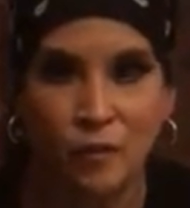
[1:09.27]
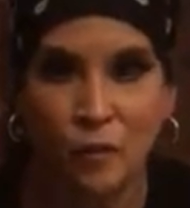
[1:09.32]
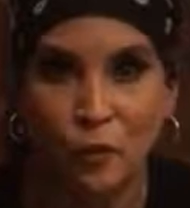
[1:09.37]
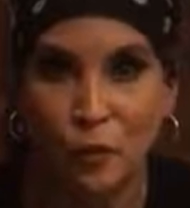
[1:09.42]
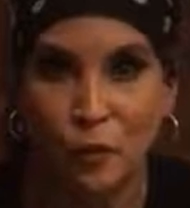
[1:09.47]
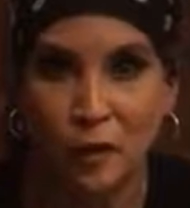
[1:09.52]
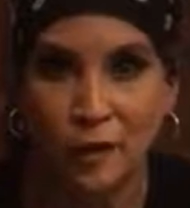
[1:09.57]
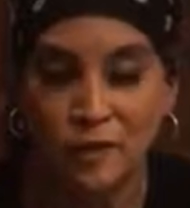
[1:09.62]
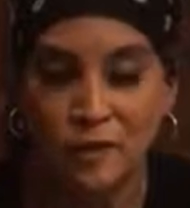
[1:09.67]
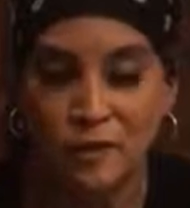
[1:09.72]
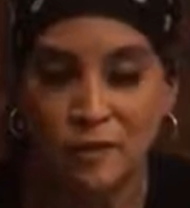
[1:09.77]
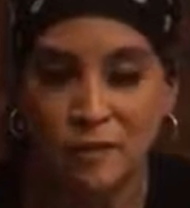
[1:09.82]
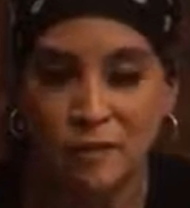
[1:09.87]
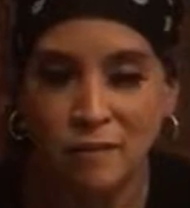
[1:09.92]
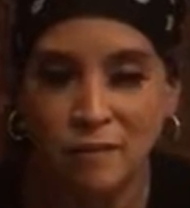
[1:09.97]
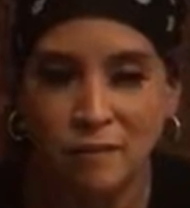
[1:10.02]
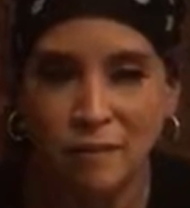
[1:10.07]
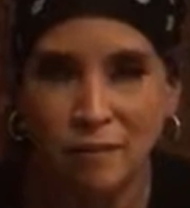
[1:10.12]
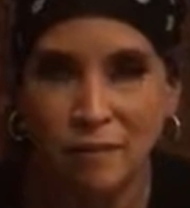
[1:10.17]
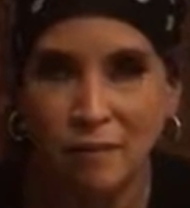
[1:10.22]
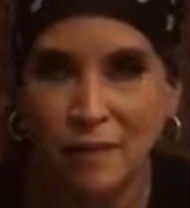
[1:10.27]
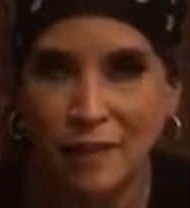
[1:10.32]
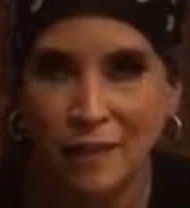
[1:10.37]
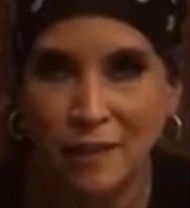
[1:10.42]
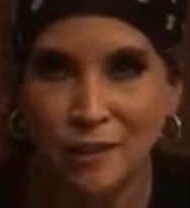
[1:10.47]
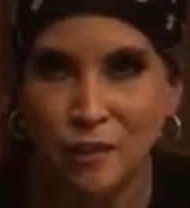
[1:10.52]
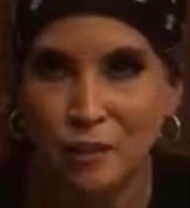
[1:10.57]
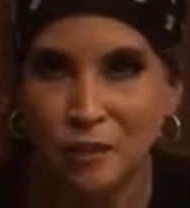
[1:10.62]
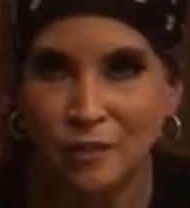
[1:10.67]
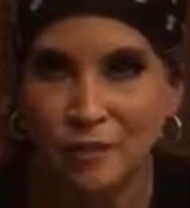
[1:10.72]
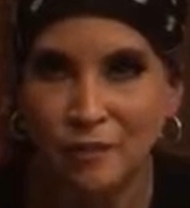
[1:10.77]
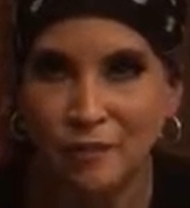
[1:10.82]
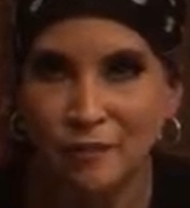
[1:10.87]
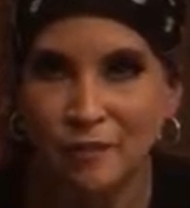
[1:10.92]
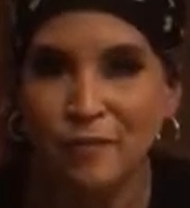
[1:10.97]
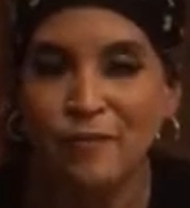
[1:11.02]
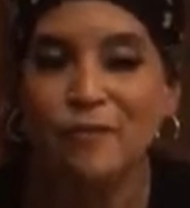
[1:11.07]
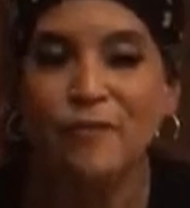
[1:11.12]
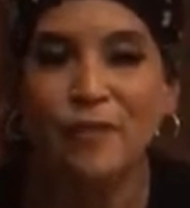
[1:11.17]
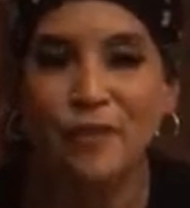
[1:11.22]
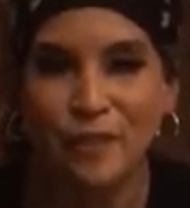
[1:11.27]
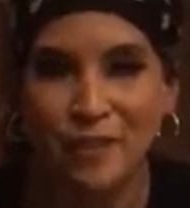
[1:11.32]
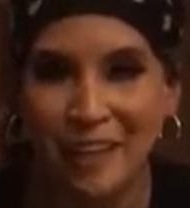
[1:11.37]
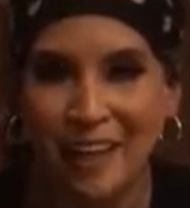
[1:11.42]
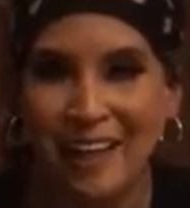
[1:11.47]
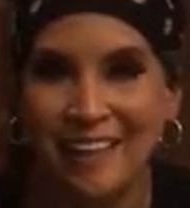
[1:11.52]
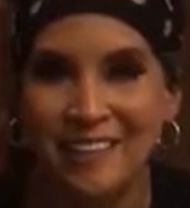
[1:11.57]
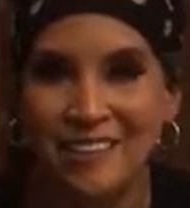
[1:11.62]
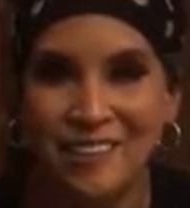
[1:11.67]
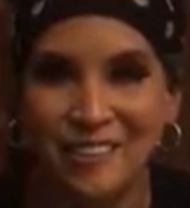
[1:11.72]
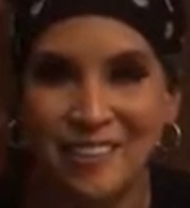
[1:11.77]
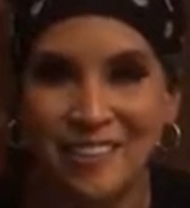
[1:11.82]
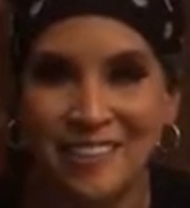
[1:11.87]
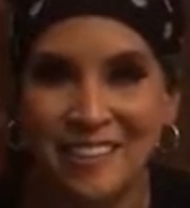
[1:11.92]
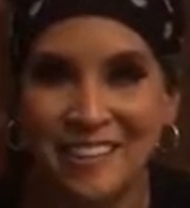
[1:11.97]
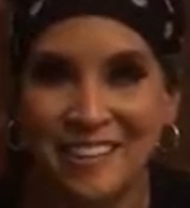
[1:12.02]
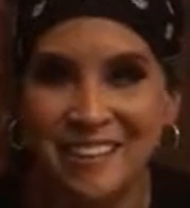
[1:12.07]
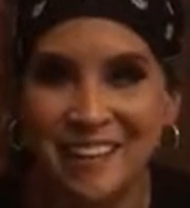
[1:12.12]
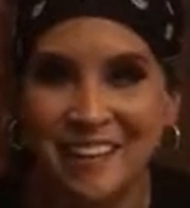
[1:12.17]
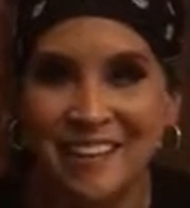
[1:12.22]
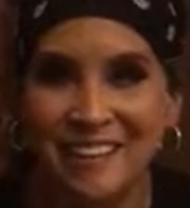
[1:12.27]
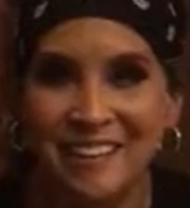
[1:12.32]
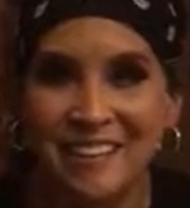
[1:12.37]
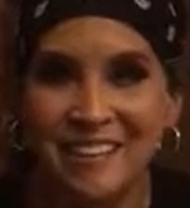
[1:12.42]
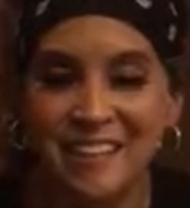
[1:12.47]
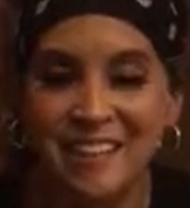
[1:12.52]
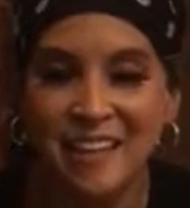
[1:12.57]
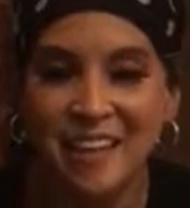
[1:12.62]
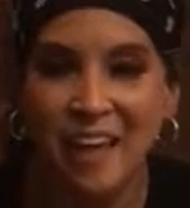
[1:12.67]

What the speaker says: filgastrin shots.